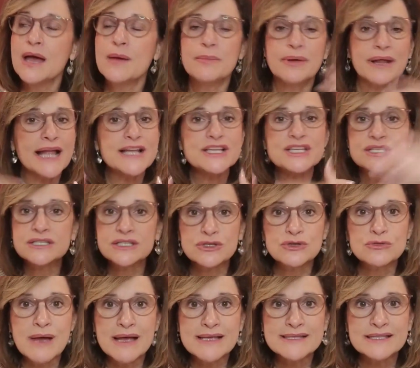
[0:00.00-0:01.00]
but I just do
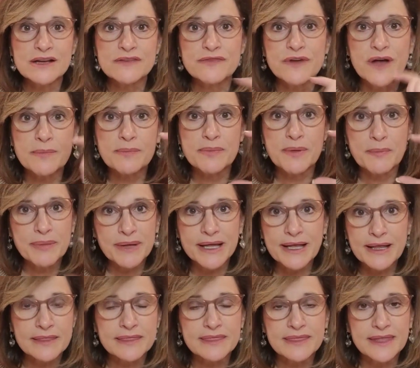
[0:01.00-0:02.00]
myself up a big,
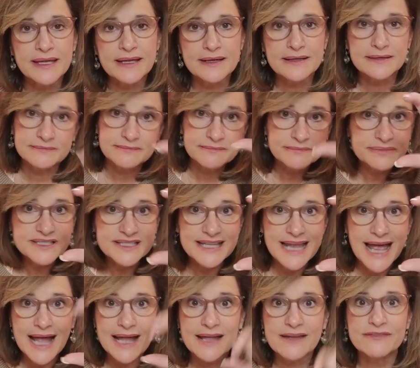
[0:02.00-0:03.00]
thick
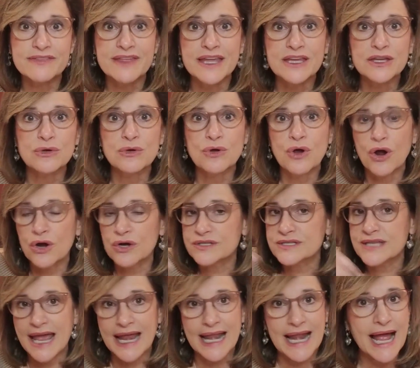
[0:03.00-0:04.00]
stack of thank you cards,
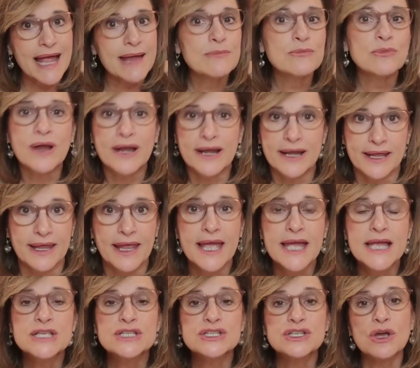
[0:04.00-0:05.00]
and I'm ready.
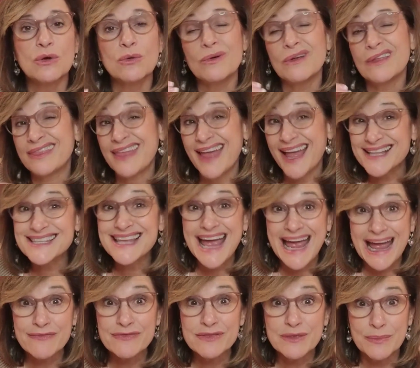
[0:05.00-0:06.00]
So that's
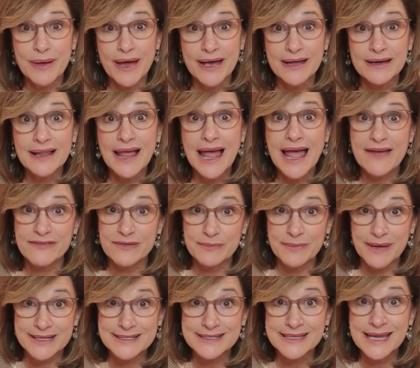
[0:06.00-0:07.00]
half the battle, having my
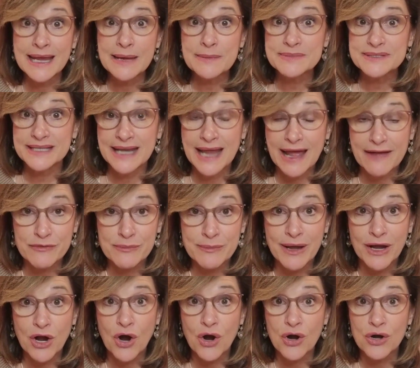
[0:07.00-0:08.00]
stamps and having my
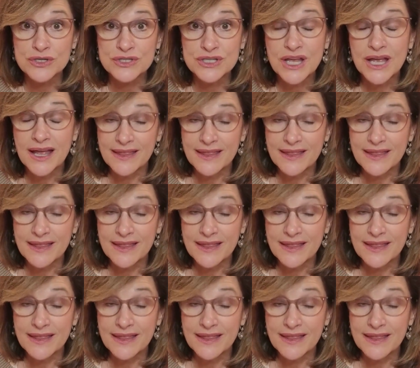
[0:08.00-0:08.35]
cards.